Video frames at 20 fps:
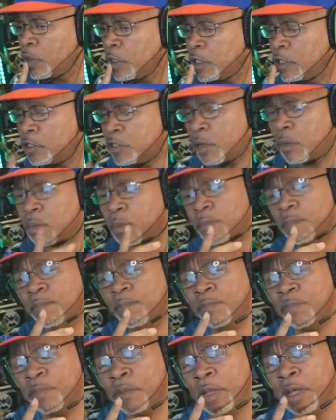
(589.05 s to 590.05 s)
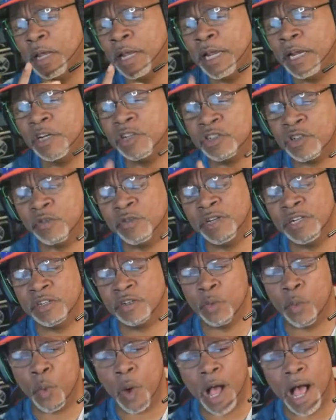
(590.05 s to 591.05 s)
So here's the
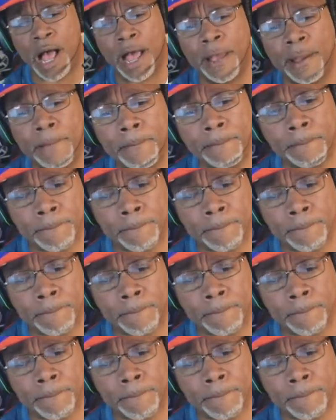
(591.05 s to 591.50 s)
reason why,